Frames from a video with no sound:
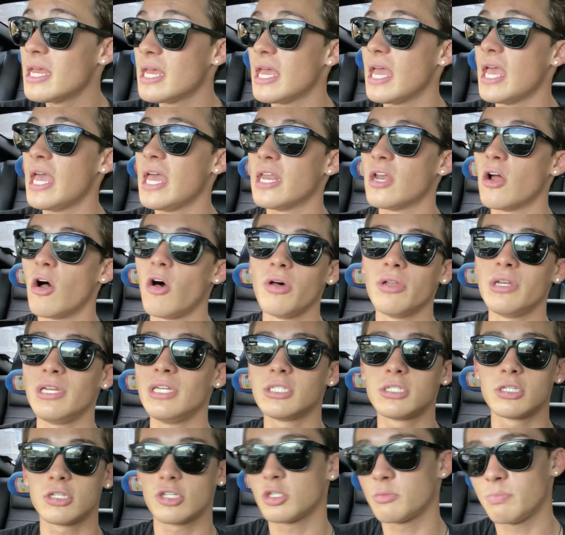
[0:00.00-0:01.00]
And all it
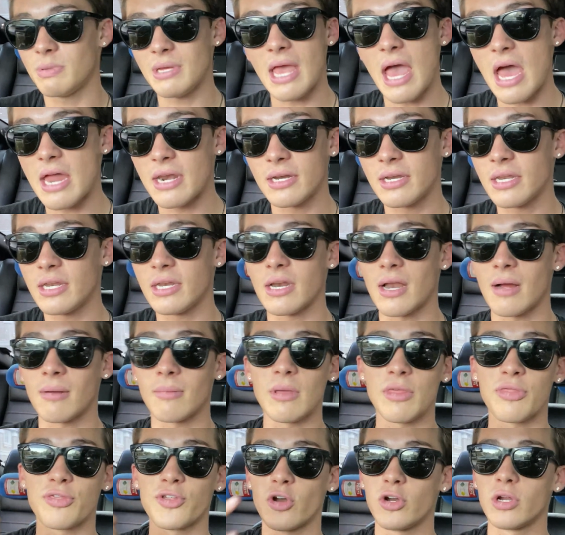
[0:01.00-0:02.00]
needs to just be edited, and I'm gonna
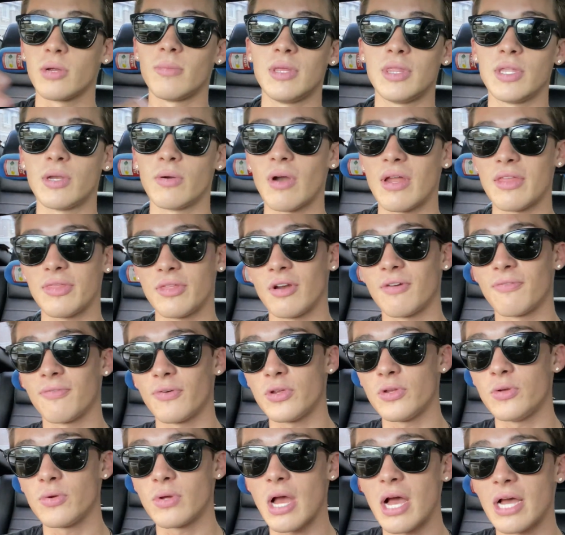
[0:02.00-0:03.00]
be throwing them in there right there for
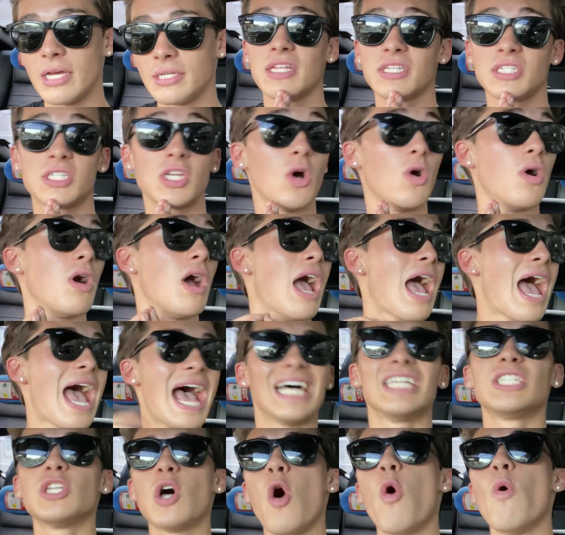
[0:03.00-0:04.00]
you guys. So
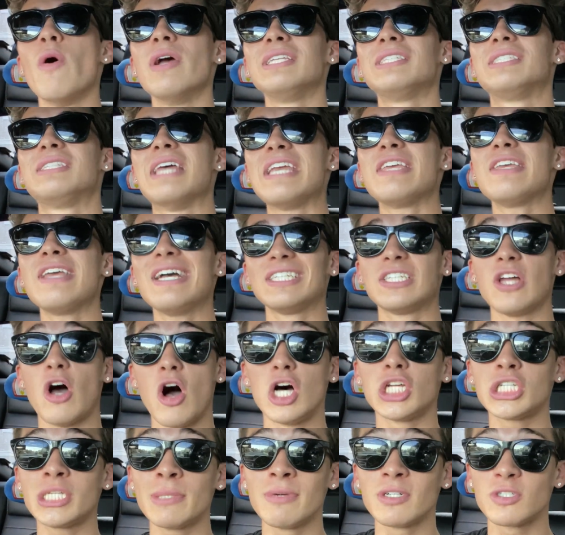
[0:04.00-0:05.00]
as always, thank you guys
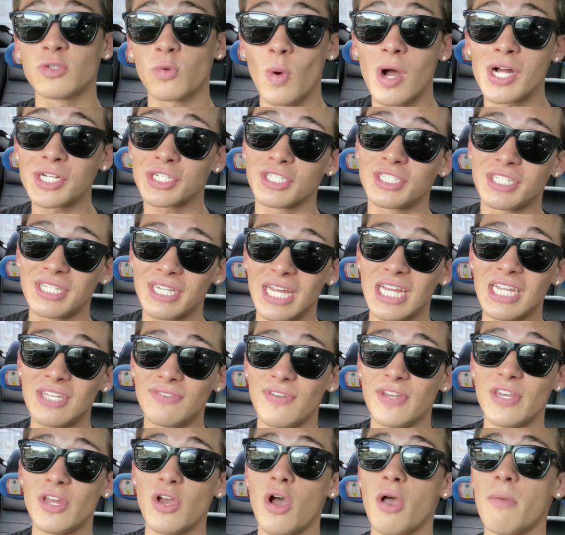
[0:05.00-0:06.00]
all so much for watching today's
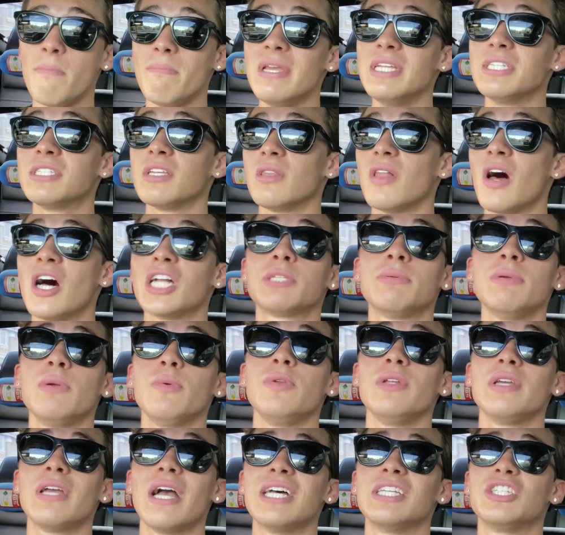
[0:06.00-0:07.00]
video. It means a lot to me when
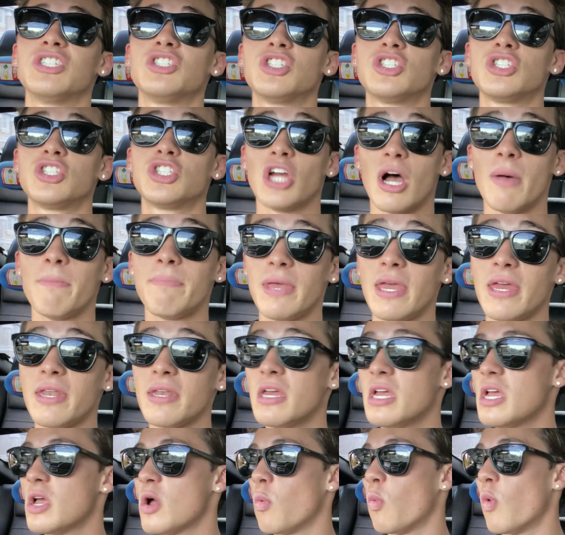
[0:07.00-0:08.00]
you guys jump in,
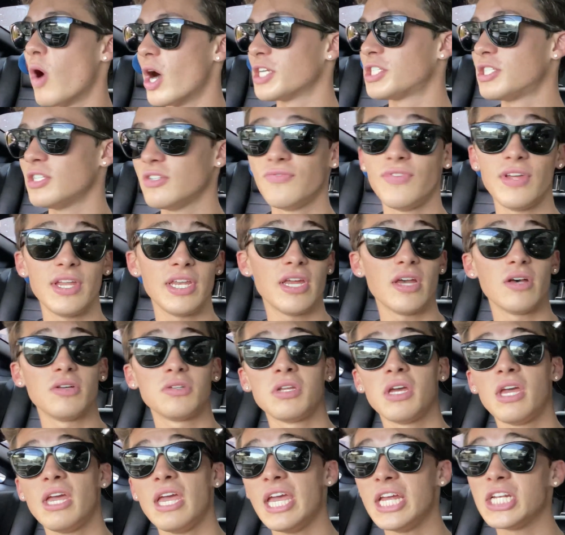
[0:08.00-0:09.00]
watch these videos,
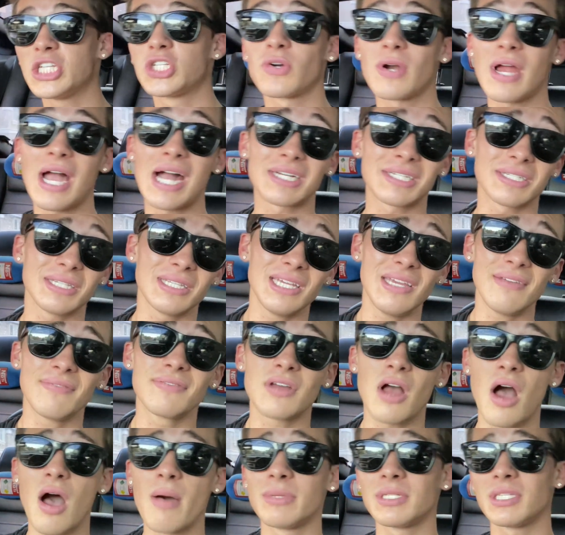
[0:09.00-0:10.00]
interact, leave
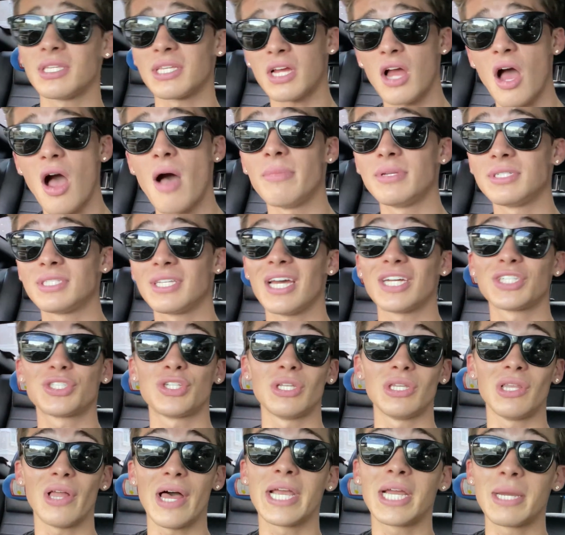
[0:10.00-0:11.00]
comments in the comment
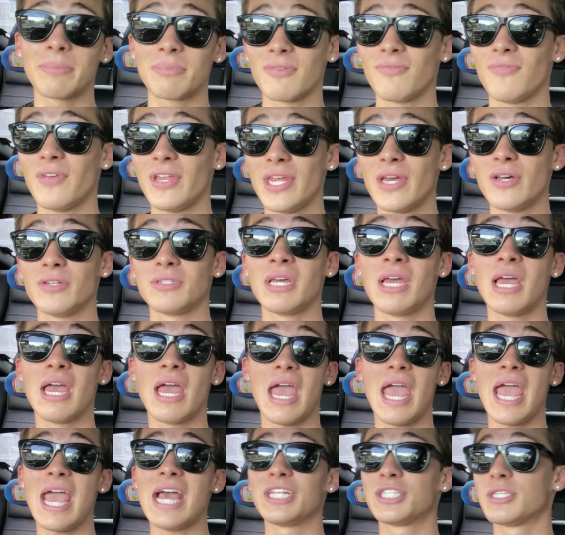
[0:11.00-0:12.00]
section, like up the videos,
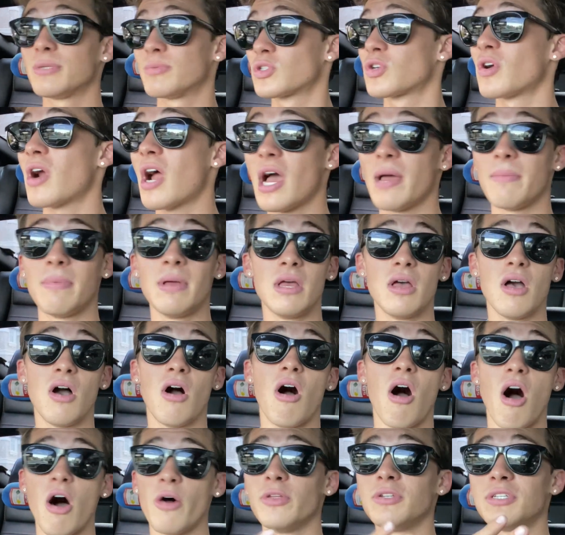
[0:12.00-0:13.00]
and subscribe.
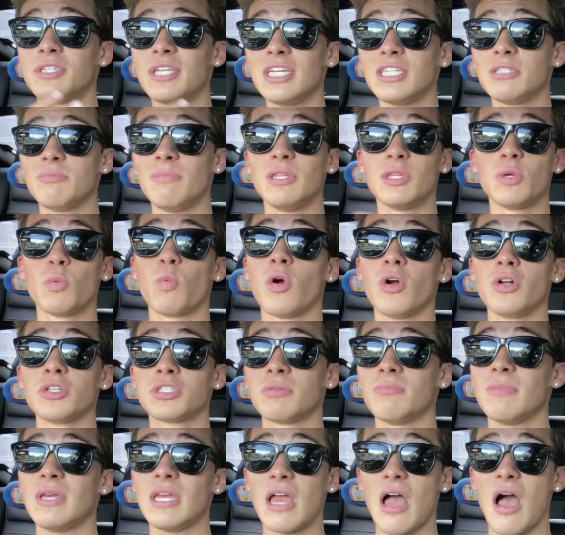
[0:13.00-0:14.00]
All those things mean the world
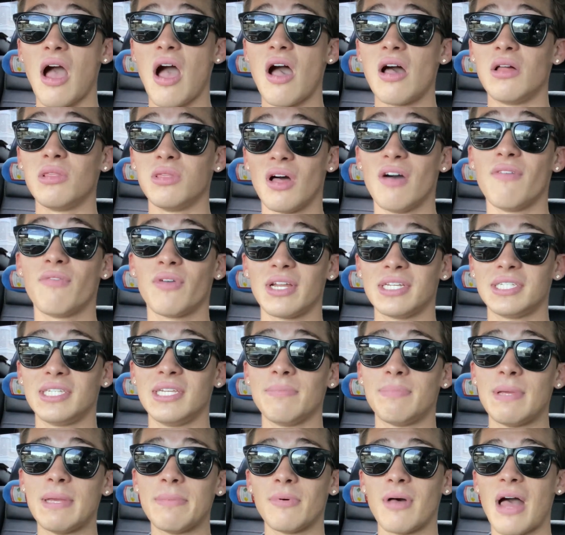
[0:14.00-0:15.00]
to me. I love when I see
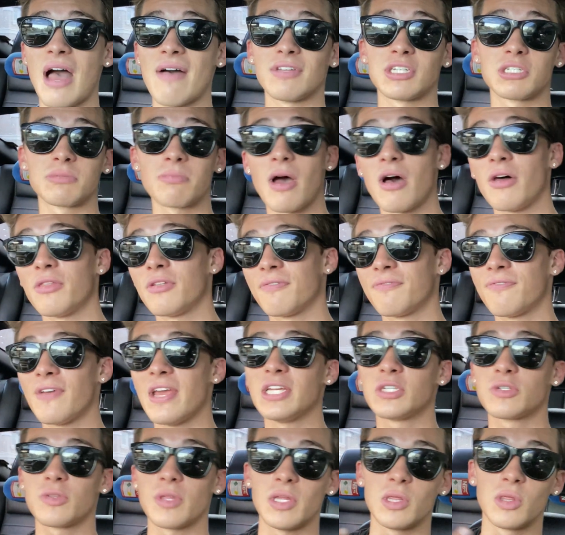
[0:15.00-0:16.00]
people have a smile on their
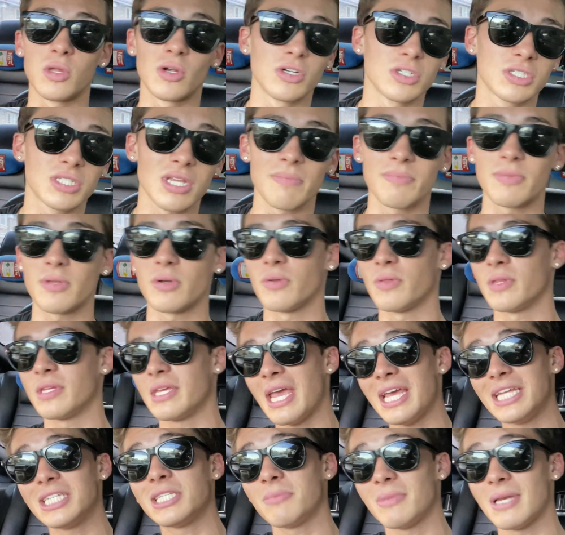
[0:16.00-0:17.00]
face, or they learn something, or they
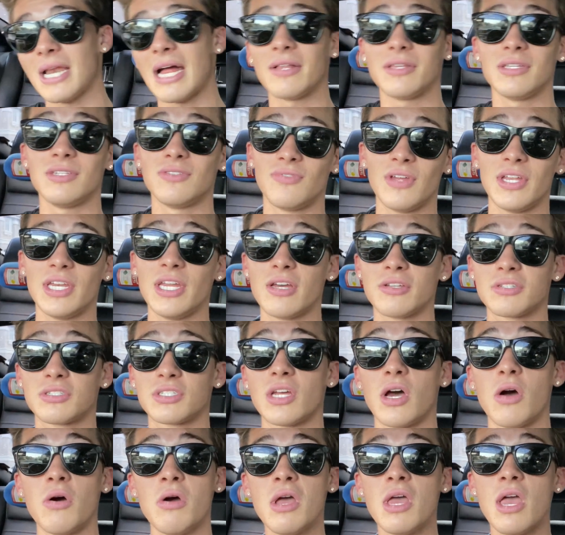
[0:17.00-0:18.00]
gain something out of these videos.
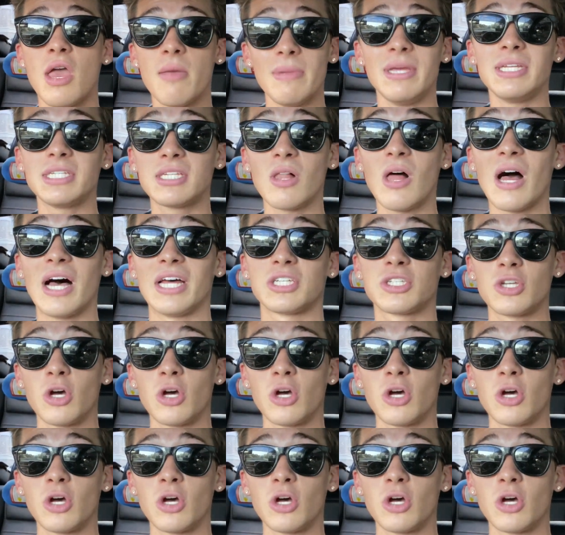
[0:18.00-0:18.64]
So it means a lot.